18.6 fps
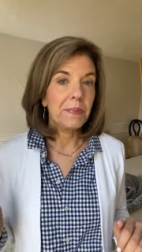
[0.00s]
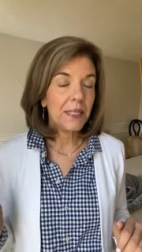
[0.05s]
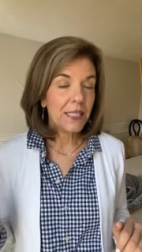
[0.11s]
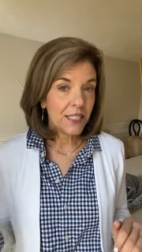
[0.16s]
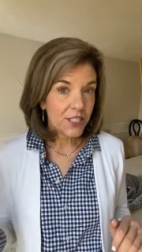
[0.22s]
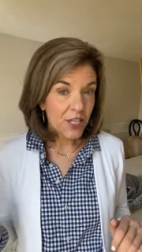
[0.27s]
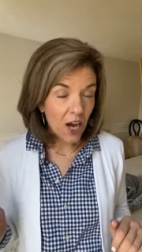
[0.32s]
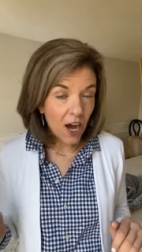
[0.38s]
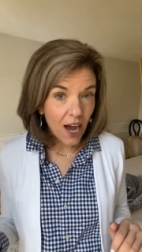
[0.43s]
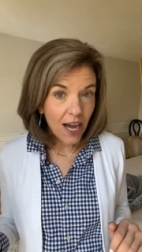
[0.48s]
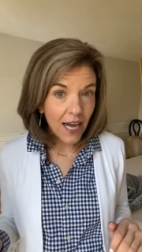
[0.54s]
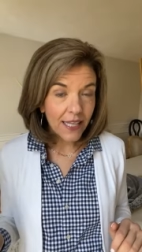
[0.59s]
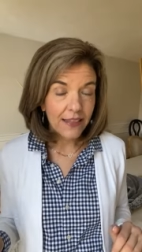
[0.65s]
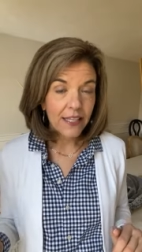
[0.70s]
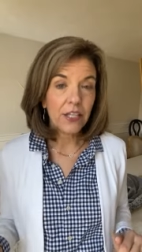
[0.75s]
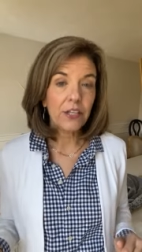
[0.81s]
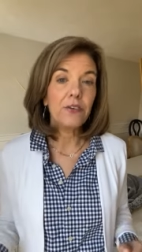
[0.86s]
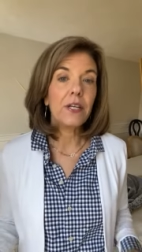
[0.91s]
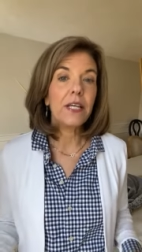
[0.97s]
being taught
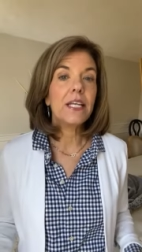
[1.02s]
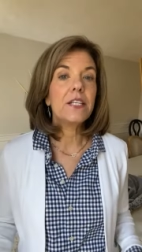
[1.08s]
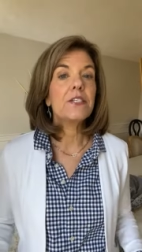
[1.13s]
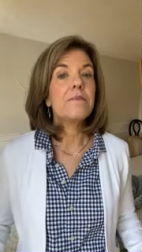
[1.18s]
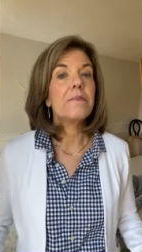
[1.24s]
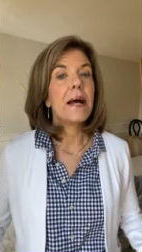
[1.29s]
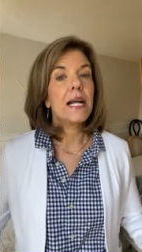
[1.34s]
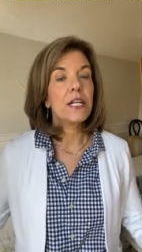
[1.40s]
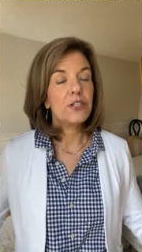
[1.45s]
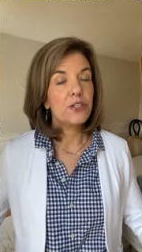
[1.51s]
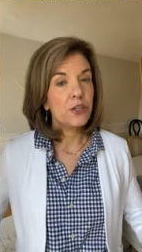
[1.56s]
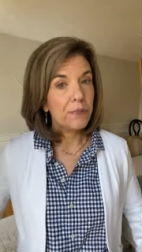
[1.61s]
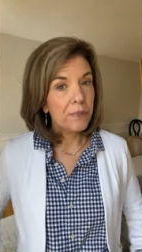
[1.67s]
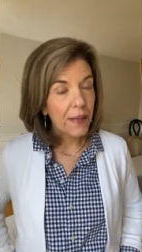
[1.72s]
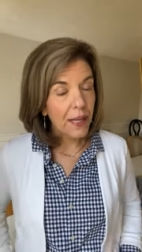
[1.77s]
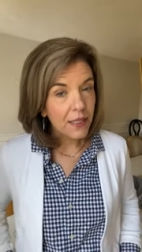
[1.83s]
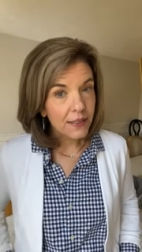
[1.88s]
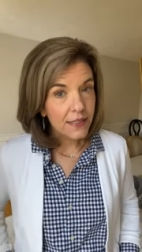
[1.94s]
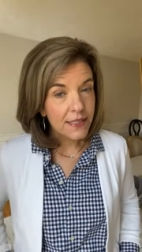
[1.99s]
that you needed to match your
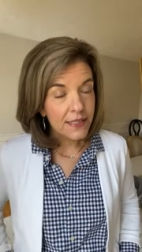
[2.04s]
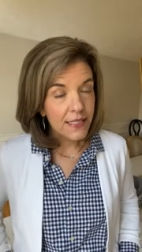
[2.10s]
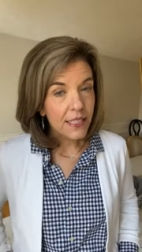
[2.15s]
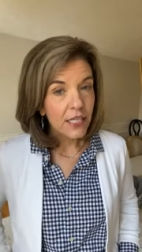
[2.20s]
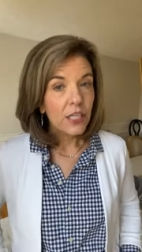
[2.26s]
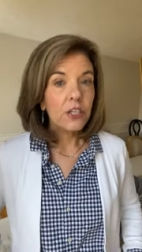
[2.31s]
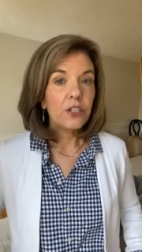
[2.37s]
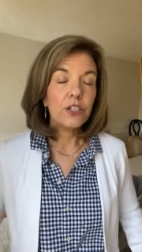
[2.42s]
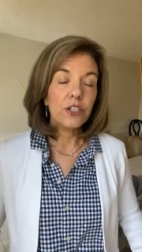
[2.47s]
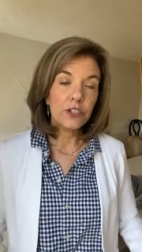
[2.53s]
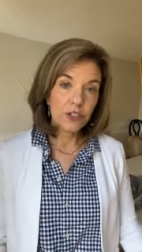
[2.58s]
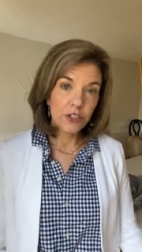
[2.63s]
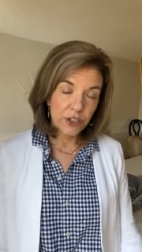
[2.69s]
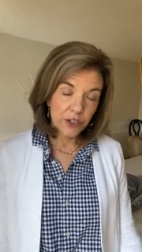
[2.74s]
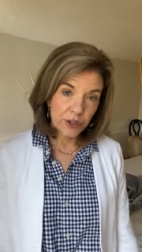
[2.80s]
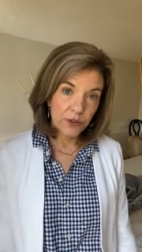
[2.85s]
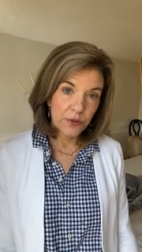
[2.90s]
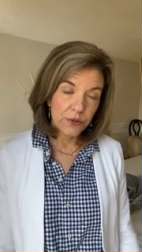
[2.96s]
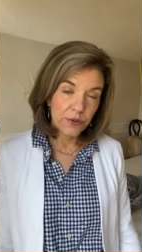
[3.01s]
belt to your
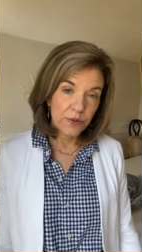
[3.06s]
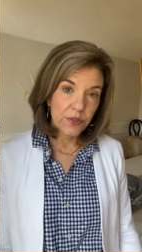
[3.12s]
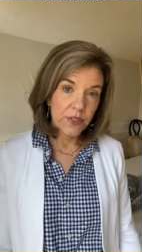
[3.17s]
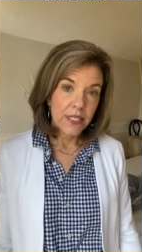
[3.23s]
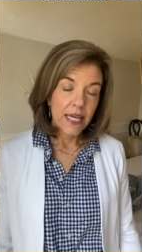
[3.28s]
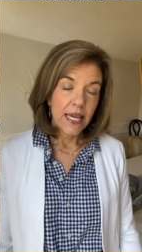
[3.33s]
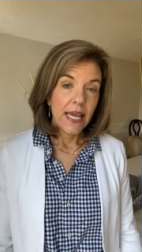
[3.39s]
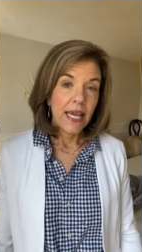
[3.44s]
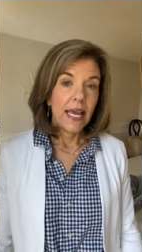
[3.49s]
shoes